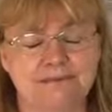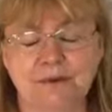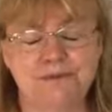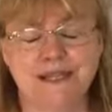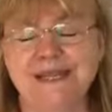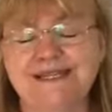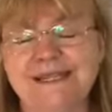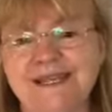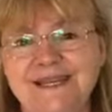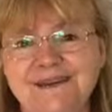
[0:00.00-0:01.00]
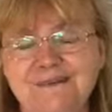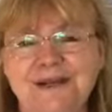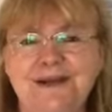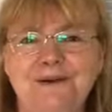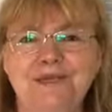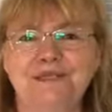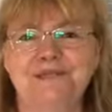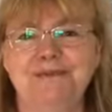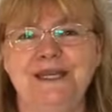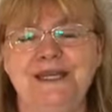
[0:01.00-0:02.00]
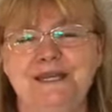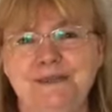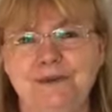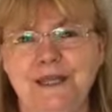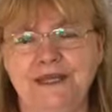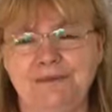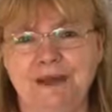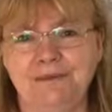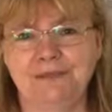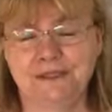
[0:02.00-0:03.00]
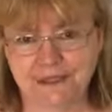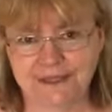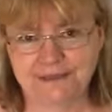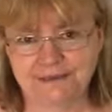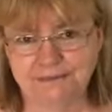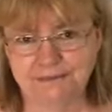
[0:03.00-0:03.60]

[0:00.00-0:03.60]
process, we're going to be talking about the title.